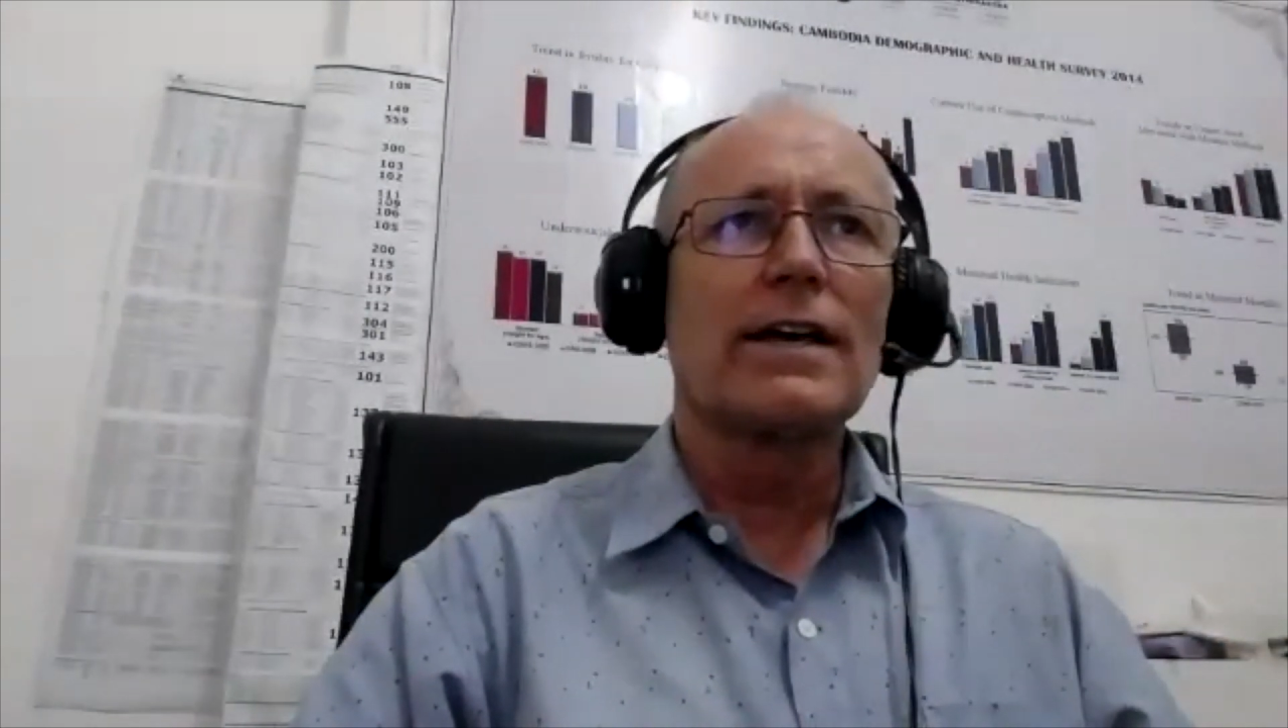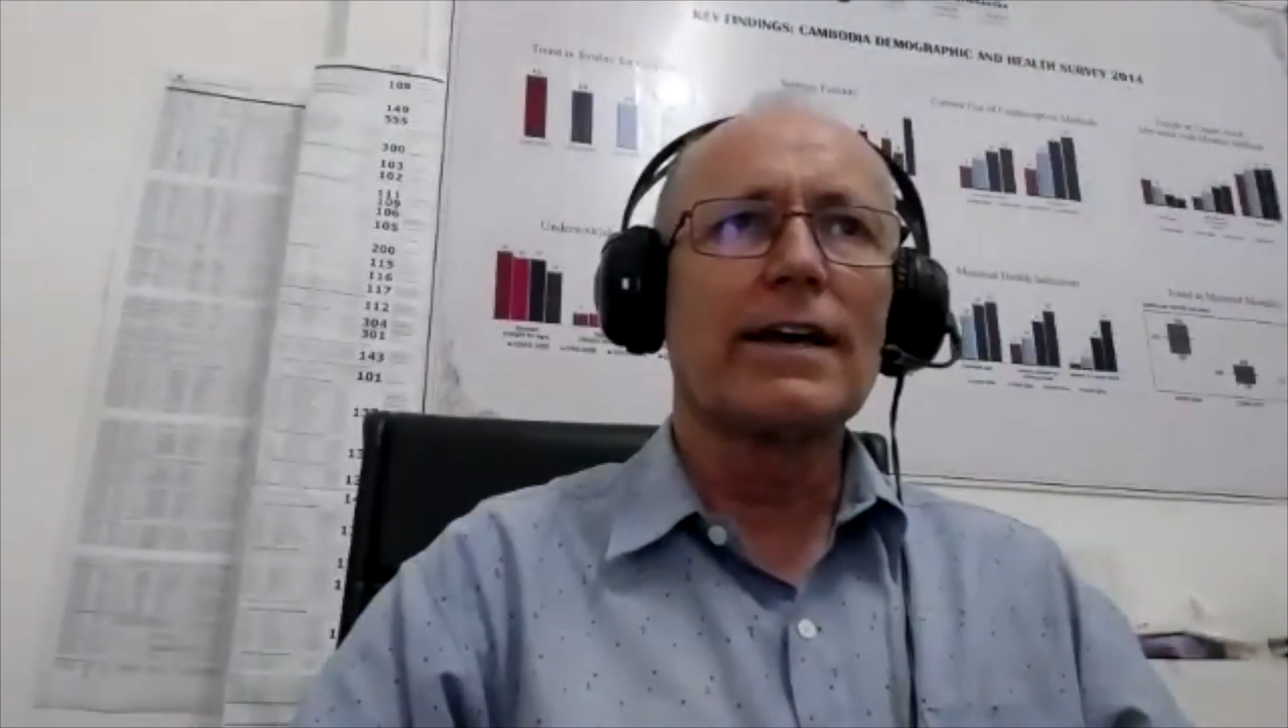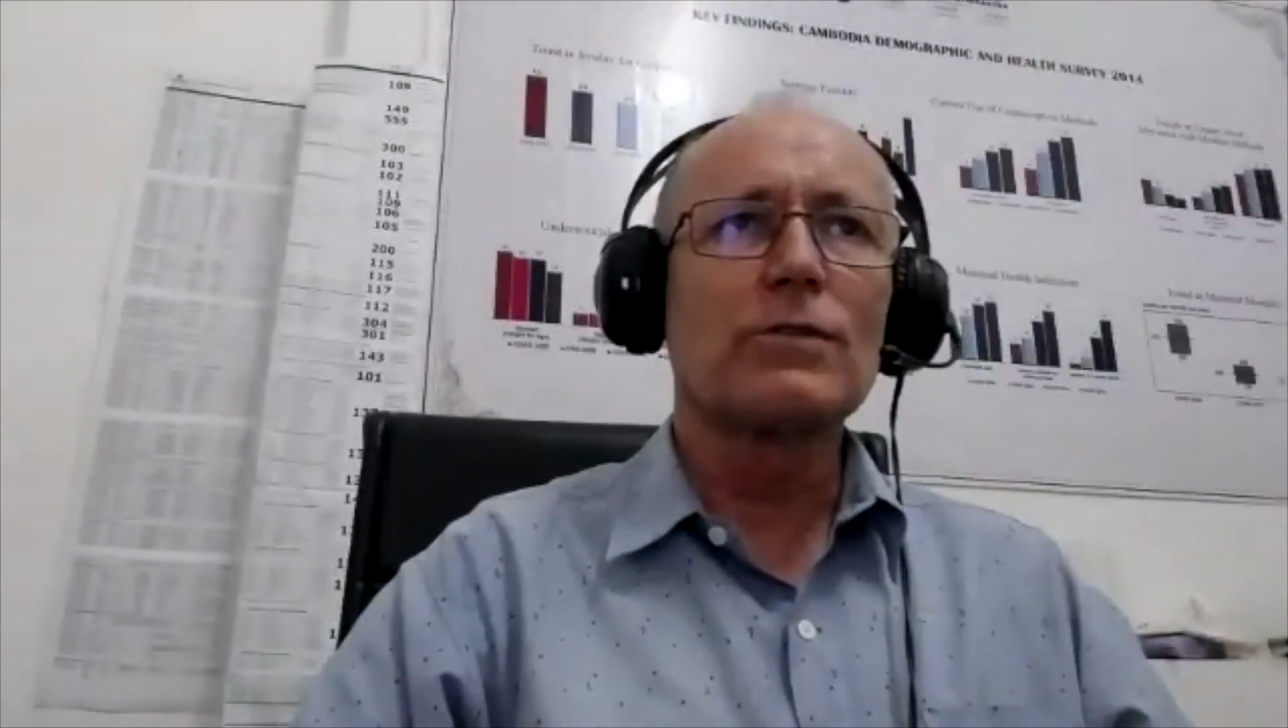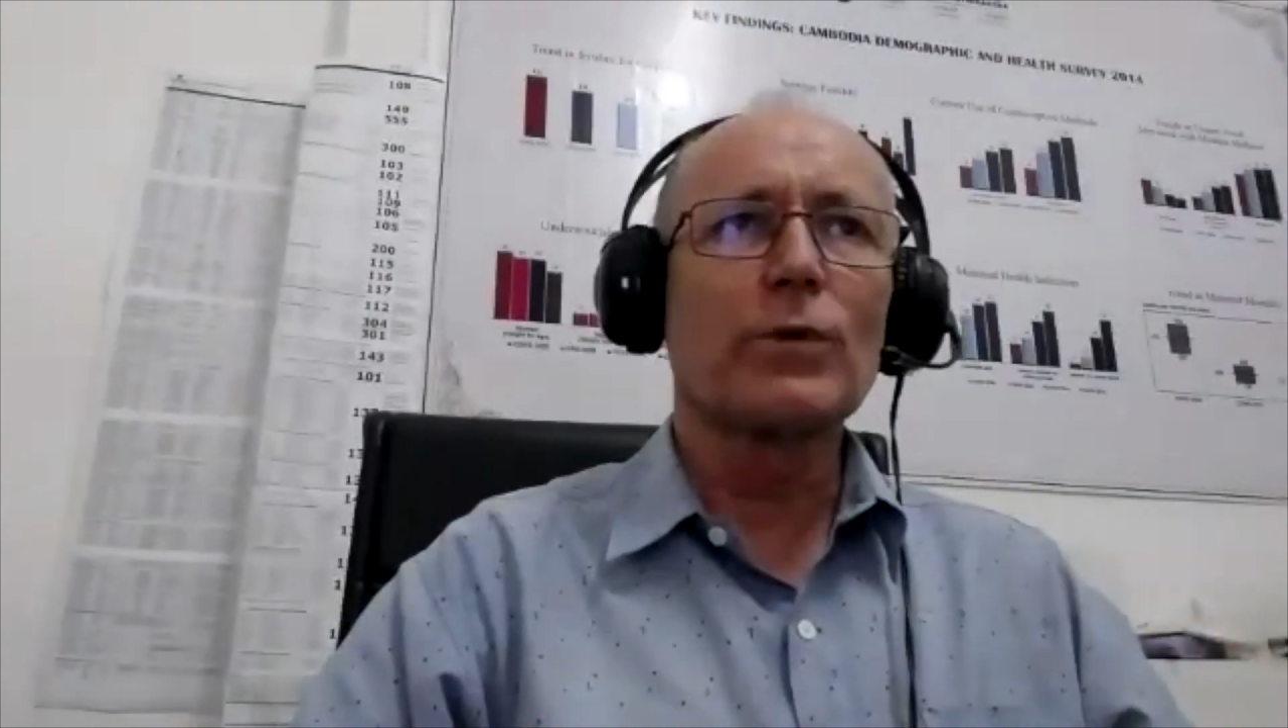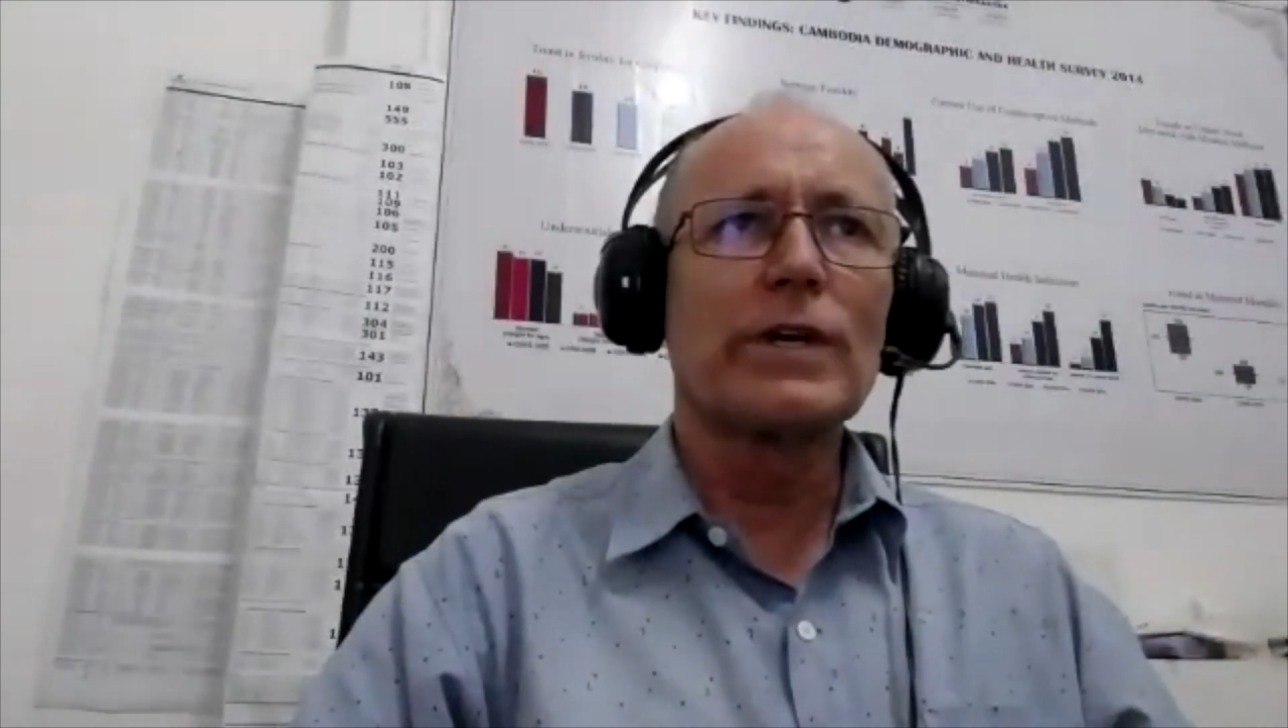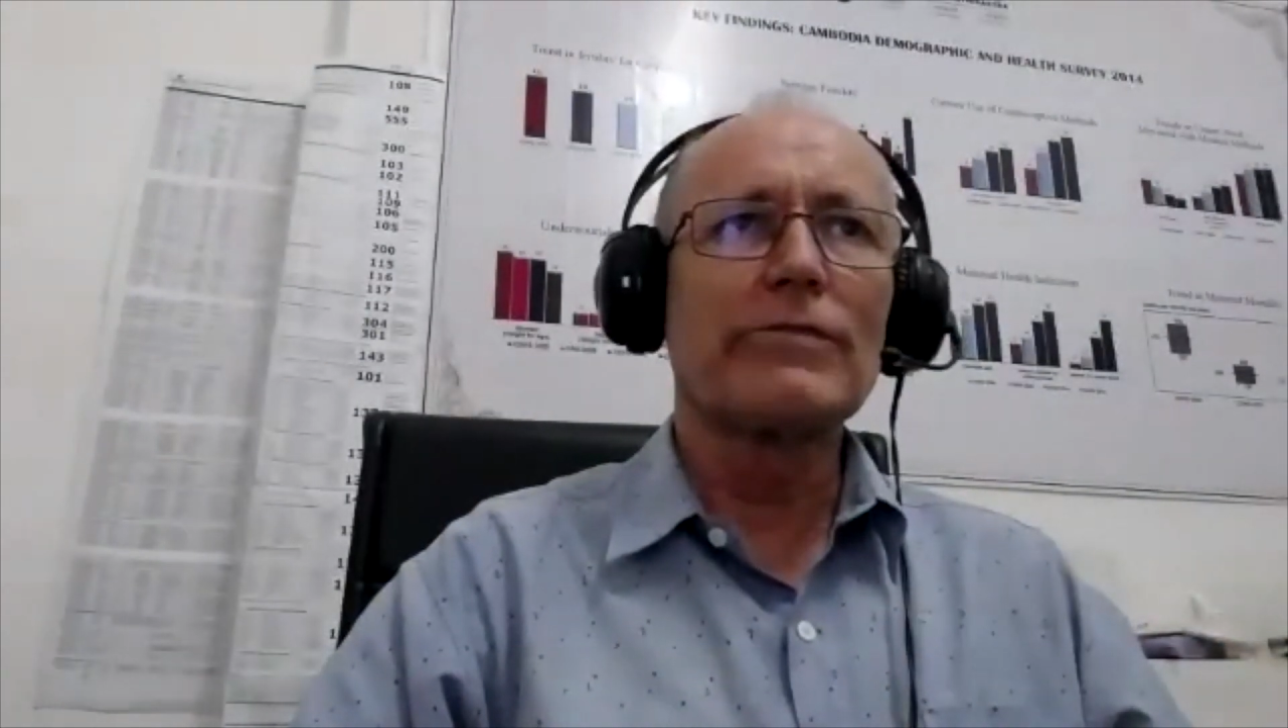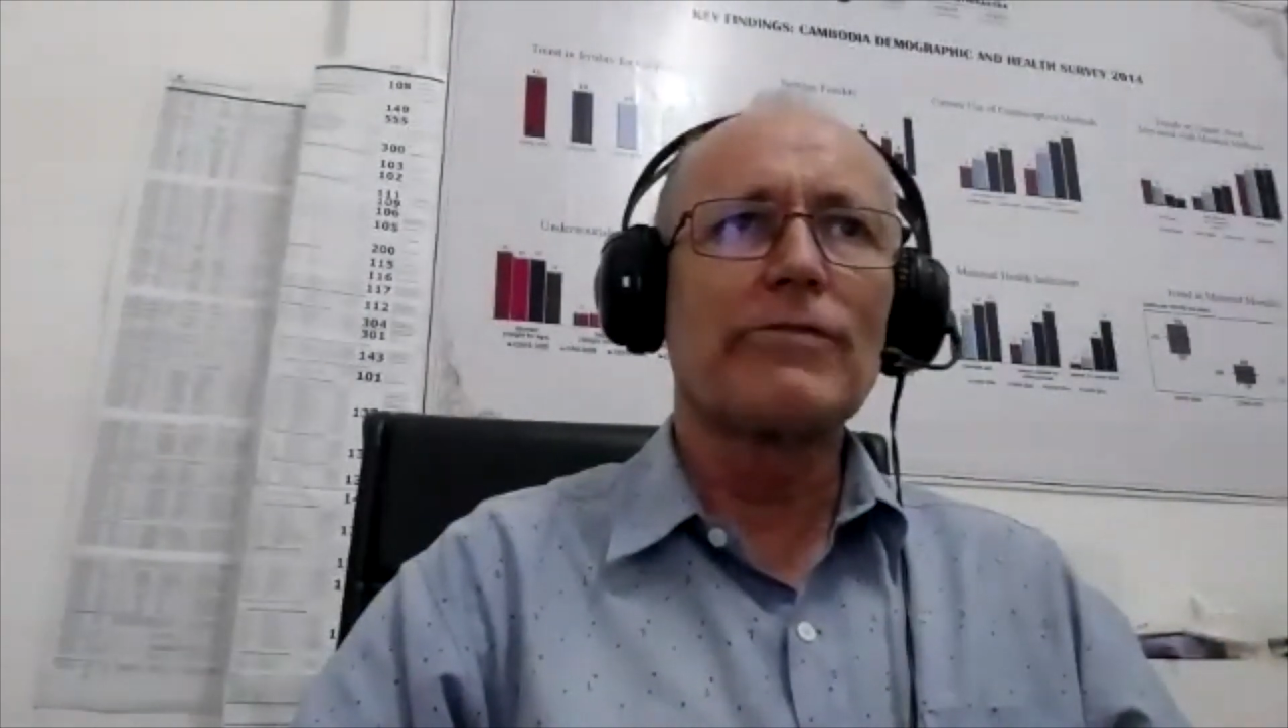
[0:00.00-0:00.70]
and we